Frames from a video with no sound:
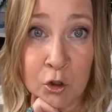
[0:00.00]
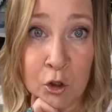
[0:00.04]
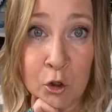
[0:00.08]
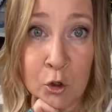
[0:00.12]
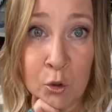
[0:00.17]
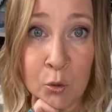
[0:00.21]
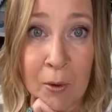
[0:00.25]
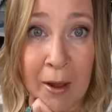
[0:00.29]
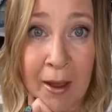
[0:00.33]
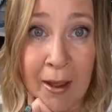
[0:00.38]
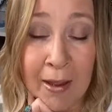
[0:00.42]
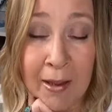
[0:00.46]

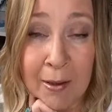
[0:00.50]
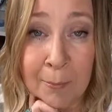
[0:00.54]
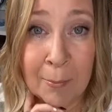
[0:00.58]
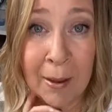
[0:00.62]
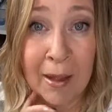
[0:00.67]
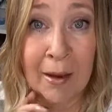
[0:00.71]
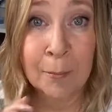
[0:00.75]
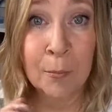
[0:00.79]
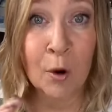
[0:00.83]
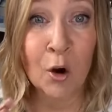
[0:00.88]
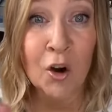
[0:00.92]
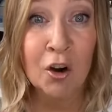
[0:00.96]
do a
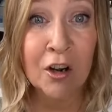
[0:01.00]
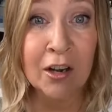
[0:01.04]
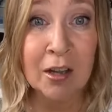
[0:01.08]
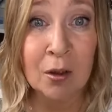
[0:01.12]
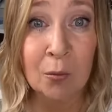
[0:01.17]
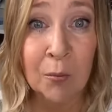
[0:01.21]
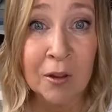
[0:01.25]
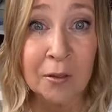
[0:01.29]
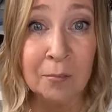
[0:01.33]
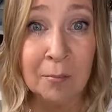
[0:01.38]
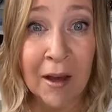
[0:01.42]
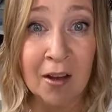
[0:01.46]
paint
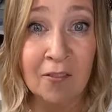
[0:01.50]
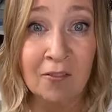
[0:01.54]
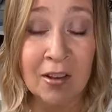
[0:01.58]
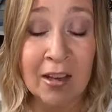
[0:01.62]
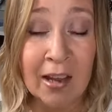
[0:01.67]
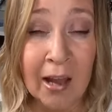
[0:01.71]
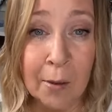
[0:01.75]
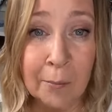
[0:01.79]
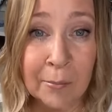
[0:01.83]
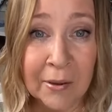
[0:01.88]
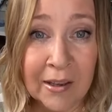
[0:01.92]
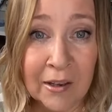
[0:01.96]
party with my
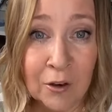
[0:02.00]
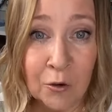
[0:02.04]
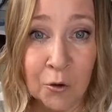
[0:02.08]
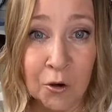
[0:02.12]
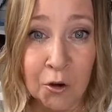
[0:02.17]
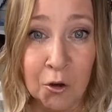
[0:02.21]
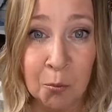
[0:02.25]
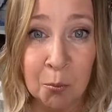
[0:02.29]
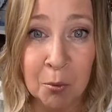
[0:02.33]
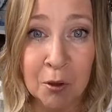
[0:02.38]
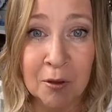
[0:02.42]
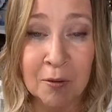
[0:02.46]
VIP
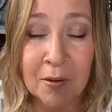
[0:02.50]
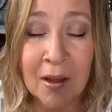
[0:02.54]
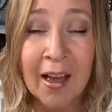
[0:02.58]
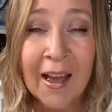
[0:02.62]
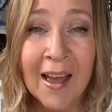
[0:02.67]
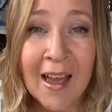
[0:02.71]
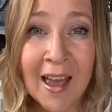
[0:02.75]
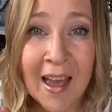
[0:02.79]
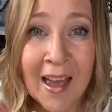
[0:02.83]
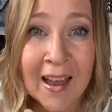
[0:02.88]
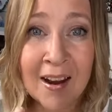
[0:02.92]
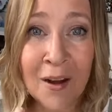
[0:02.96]
group,
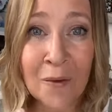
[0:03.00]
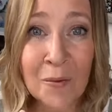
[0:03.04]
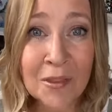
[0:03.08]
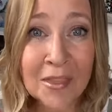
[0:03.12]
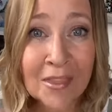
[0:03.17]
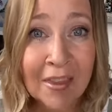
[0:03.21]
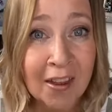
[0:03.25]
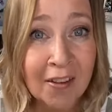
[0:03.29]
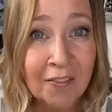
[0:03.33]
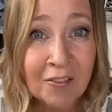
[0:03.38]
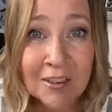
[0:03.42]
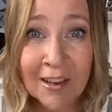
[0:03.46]
and I
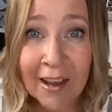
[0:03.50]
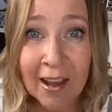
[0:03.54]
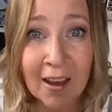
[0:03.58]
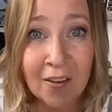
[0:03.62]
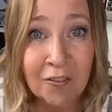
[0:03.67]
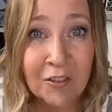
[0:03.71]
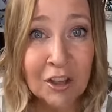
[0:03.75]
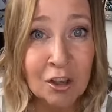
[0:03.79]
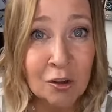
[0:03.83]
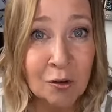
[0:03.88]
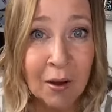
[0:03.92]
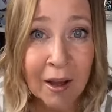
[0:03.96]
would love to
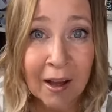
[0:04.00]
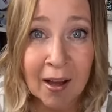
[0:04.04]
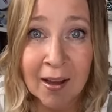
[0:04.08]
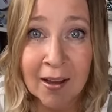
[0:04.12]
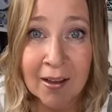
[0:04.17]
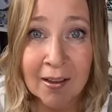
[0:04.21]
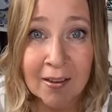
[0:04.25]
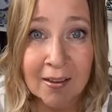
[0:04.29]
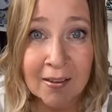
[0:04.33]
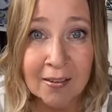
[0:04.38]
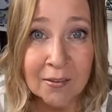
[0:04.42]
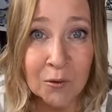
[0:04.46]
have you
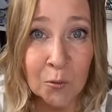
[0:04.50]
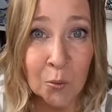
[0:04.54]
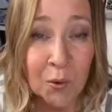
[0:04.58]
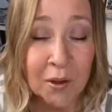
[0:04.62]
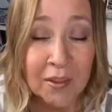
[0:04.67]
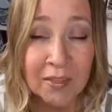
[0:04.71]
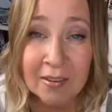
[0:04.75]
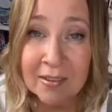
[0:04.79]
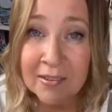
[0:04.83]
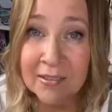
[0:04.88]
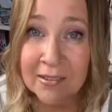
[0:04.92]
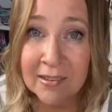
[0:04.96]
guys
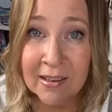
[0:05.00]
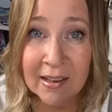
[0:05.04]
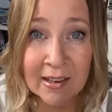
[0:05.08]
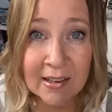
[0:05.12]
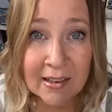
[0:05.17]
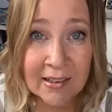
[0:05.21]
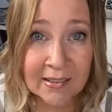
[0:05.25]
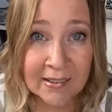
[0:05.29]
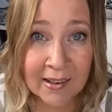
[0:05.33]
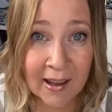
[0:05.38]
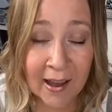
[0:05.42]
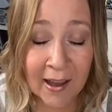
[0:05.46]
with us
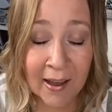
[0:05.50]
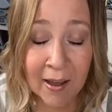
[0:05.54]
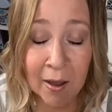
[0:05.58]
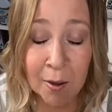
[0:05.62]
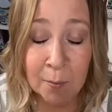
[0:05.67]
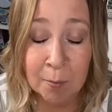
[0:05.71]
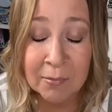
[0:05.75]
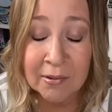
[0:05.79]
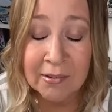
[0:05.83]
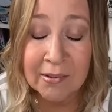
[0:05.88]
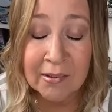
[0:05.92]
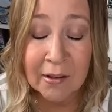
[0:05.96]

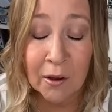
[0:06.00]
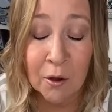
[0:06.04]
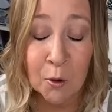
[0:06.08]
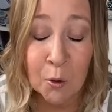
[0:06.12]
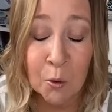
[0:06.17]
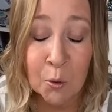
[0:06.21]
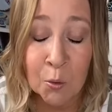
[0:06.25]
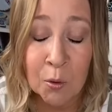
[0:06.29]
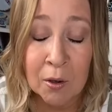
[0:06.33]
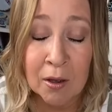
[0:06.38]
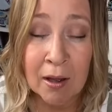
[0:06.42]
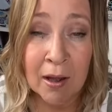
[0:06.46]
anytime.
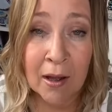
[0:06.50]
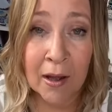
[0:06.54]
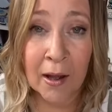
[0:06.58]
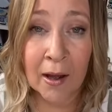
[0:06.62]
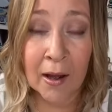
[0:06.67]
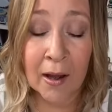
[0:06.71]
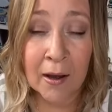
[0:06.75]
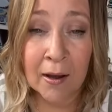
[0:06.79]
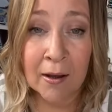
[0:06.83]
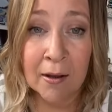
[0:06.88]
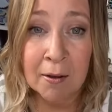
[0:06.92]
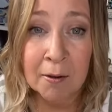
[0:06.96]
So
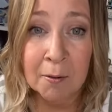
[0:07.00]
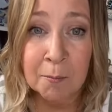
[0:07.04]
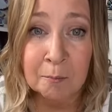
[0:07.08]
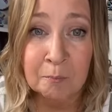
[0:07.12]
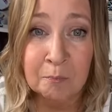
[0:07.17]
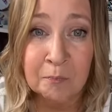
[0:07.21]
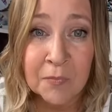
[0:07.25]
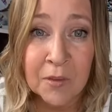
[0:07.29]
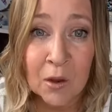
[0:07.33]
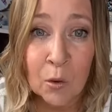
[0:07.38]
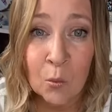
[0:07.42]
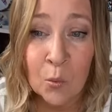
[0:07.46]

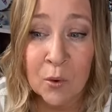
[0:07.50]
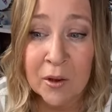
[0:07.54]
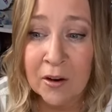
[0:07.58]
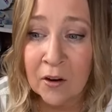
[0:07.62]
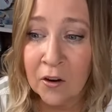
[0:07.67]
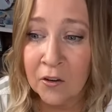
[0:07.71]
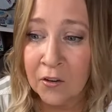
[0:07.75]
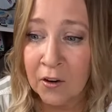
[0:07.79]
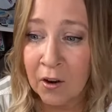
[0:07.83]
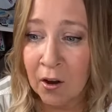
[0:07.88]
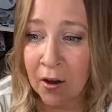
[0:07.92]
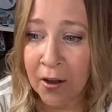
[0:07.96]
we
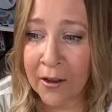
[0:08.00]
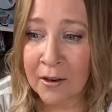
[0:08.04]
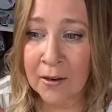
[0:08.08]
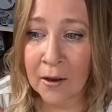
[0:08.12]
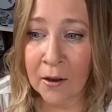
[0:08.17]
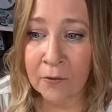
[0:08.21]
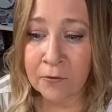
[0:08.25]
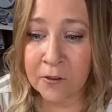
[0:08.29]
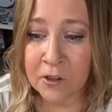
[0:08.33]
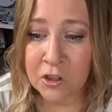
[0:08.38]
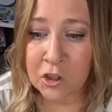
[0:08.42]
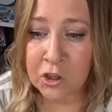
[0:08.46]
are not
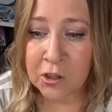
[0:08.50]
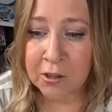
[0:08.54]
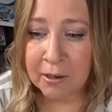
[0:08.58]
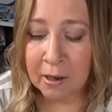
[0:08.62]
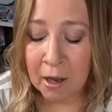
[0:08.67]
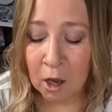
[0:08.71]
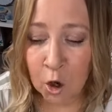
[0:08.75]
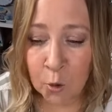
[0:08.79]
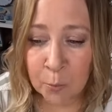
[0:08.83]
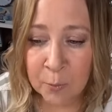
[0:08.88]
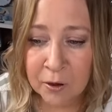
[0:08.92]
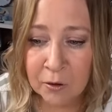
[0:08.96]
officially
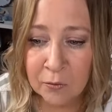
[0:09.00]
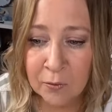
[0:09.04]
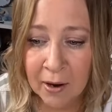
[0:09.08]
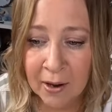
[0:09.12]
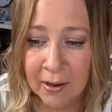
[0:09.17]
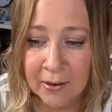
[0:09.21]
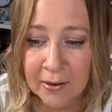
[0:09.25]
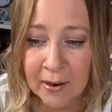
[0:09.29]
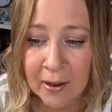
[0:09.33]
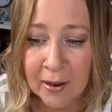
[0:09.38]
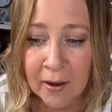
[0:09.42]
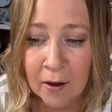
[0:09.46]
open
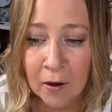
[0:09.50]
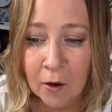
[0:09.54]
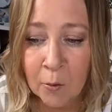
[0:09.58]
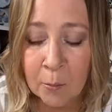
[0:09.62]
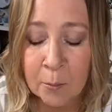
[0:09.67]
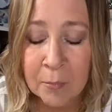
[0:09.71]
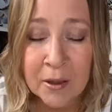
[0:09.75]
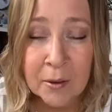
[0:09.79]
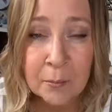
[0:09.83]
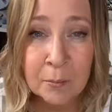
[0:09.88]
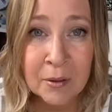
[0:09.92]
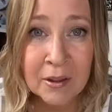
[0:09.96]
right now,
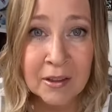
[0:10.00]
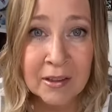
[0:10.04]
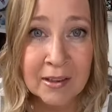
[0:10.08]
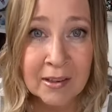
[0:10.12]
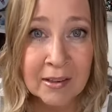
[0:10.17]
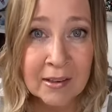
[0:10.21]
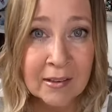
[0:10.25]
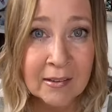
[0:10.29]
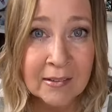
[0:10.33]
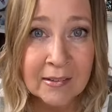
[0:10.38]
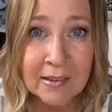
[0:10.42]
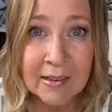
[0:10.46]
but
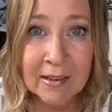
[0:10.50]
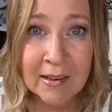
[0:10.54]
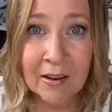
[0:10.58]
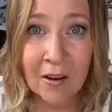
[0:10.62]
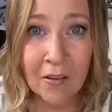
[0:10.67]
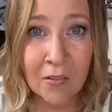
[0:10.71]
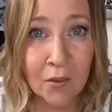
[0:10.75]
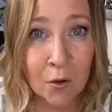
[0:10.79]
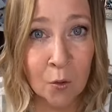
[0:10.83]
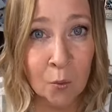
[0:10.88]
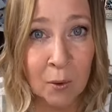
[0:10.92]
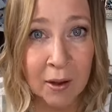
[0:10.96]
please get
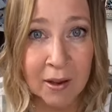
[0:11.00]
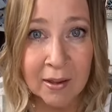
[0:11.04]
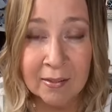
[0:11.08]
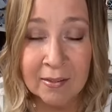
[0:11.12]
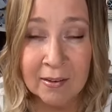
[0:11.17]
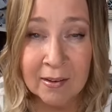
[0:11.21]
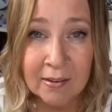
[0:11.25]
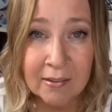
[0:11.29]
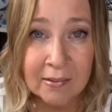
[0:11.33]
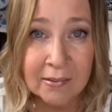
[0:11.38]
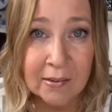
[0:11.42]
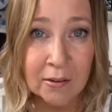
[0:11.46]
on the wait
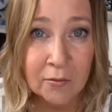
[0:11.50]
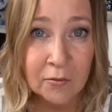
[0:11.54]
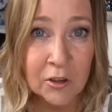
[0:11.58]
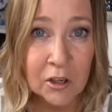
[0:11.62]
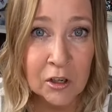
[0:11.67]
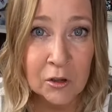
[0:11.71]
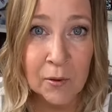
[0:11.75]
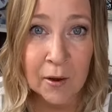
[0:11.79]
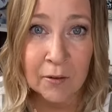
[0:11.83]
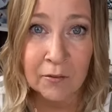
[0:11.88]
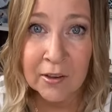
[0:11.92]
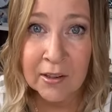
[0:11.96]
list if
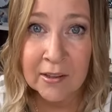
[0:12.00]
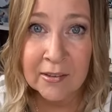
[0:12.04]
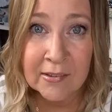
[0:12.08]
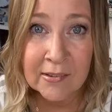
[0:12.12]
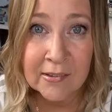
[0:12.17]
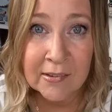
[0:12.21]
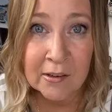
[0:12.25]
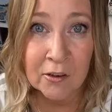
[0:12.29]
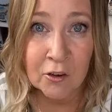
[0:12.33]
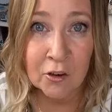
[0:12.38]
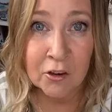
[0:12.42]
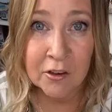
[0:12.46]
you have
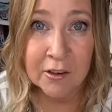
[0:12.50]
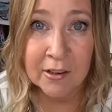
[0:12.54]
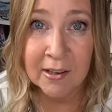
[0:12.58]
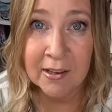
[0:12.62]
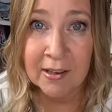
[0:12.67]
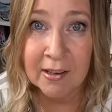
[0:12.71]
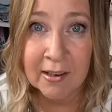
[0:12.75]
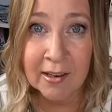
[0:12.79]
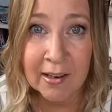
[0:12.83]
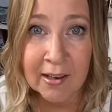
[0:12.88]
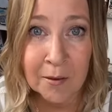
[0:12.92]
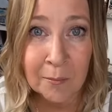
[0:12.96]
considered
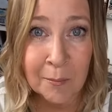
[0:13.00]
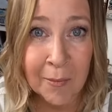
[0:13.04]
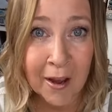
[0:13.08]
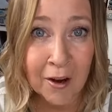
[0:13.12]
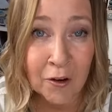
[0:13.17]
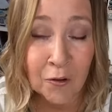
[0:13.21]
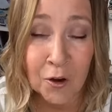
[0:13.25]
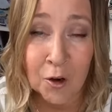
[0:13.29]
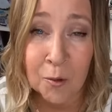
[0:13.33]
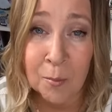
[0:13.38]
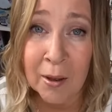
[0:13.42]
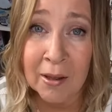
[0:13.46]
getting in my
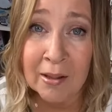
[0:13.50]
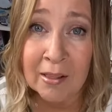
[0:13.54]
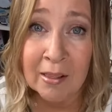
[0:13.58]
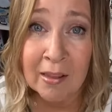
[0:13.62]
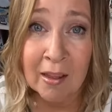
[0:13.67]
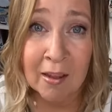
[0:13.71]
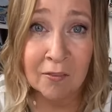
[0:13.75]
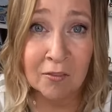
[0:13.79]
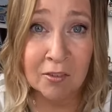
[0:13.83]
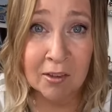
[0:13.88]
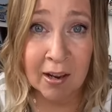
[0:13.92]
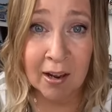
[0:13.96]
group. I'd
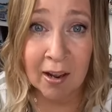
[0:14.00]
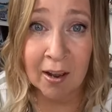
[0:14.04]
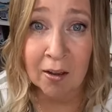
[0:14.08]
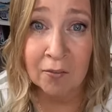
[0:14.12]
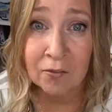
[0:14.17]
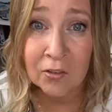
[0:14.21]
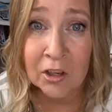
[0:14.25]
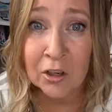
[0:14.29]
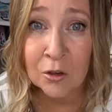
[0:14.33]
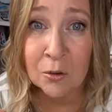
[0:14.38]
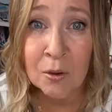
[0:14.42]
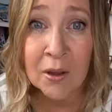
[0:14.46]
love to
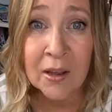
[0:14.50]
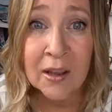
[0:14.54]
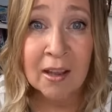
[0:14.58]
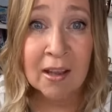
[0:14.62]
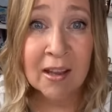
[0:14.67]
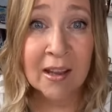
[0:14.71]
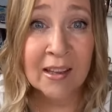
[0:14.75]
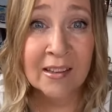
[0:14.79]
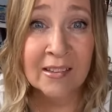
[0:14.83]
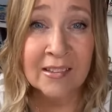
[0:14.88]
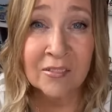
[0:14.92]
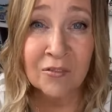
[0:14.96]
have you.
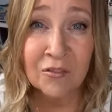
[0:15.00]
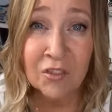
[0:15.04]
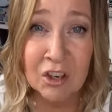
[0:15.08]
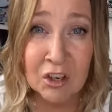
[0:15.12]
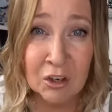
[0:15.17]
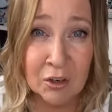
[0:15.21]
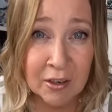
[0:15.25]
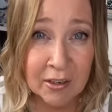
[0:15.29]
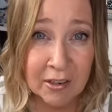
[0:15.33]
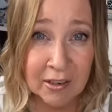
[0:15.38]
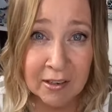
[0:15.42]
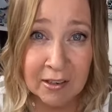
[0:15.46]
It's
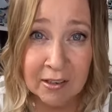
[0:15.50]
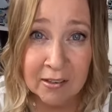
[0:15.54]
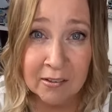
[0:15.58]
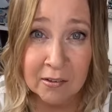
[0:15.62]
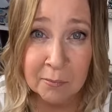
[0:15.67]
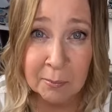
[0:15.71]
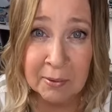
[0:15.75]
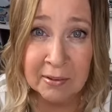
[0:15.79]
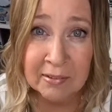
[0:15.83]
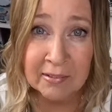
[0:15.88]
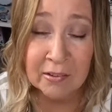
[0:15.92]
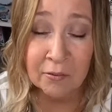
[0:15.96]
very
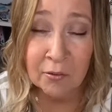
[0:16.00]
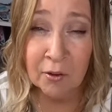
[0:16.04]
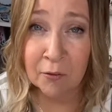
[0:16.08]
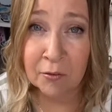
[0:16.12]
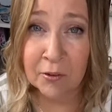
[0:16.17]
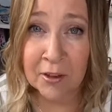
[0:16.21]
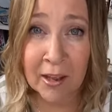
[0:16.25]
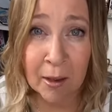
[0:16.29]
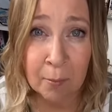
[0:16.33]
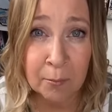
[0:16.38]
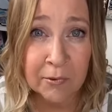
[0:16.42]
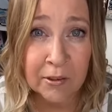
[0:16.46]
inexpensive.
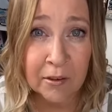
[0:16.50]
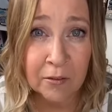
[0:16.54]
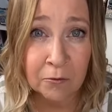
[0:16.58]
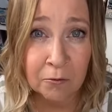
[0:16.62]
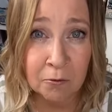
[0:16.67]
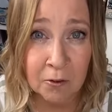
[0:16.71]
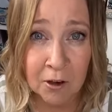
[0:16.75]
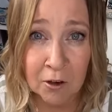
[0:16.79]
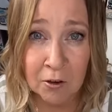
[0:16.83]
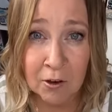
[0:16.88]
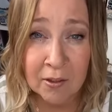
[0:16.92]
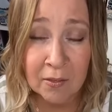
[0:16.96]
I've kept it
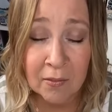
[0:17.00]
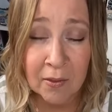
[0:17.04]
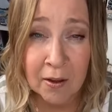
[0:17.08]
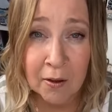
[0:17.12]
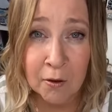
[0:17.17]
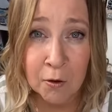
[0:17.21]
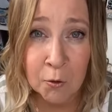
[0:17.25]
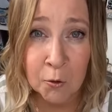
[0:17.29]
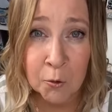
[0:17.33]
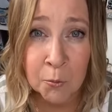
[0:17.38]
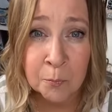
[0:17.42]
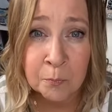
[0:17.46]
very
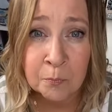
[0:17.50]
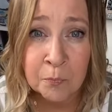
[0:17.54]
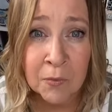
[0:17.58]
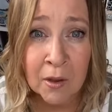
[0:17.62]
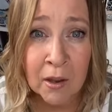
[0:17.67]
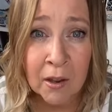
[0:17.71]
low.